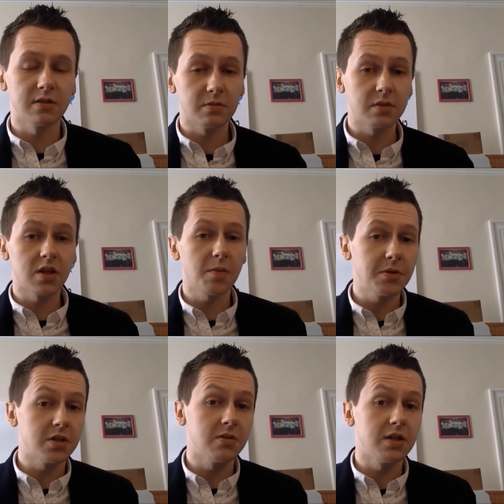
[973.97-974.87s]
So there was an
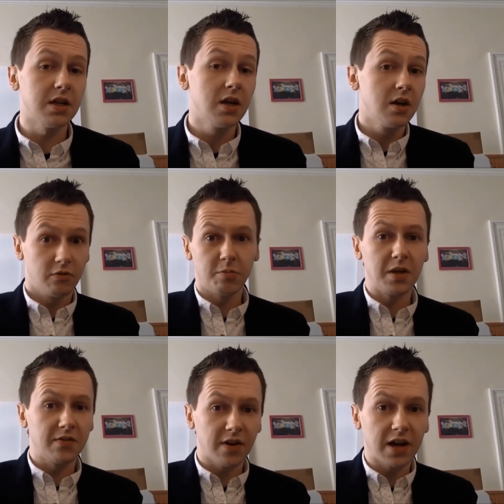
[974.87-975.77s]
opportunity for
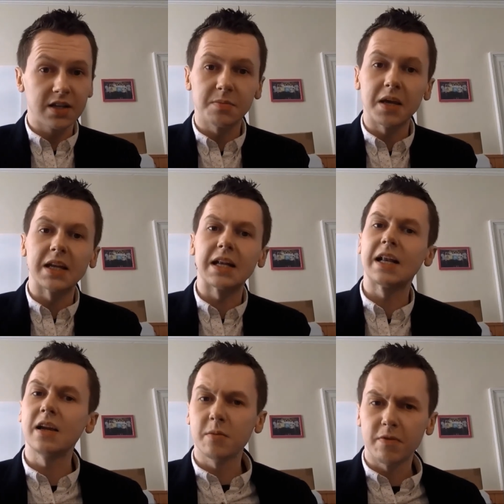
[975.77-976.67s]
me, if I like, to make a
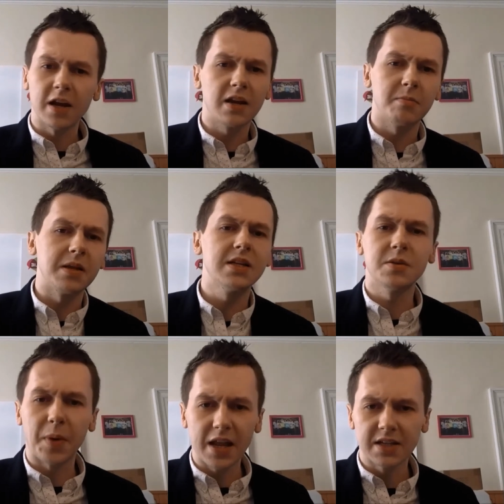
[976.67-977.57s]
clear break and be
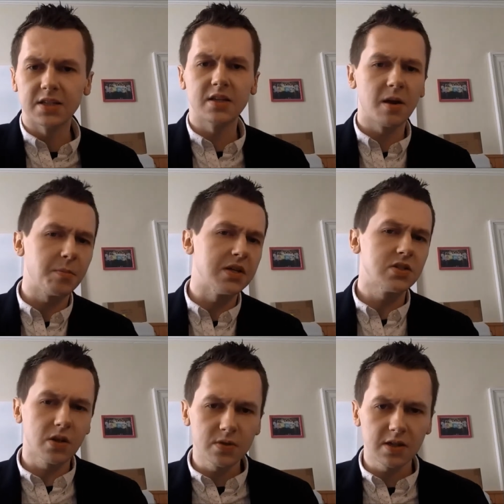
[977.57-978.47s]
independent and not be
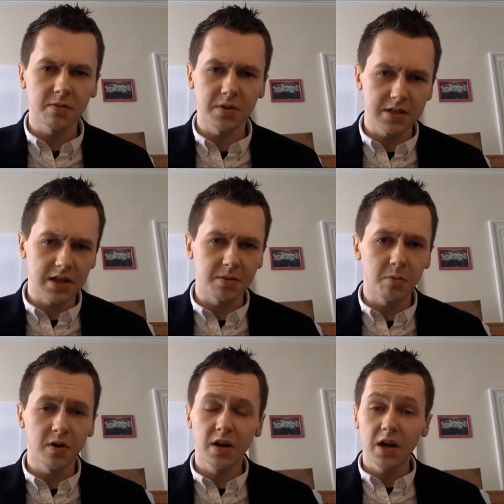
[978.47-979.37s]
associated with this
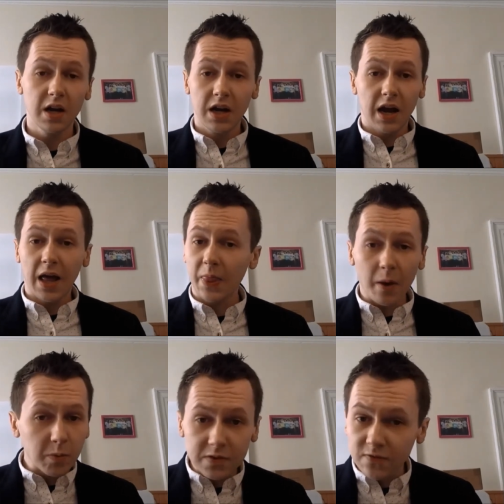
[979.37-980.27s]
anymore. And
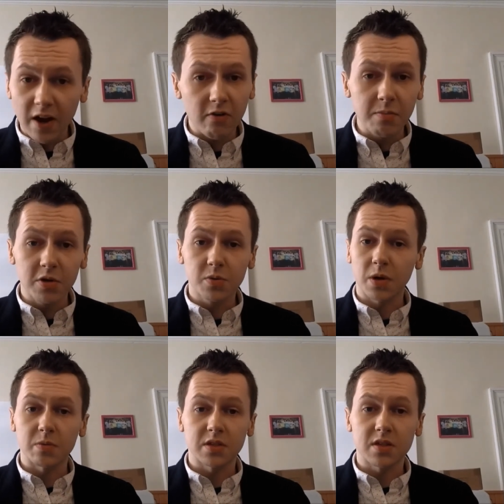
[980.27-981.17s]
that was very much what I
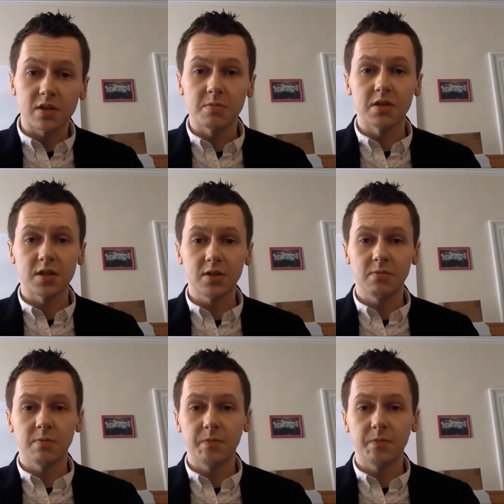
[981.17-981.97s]
was determined to do.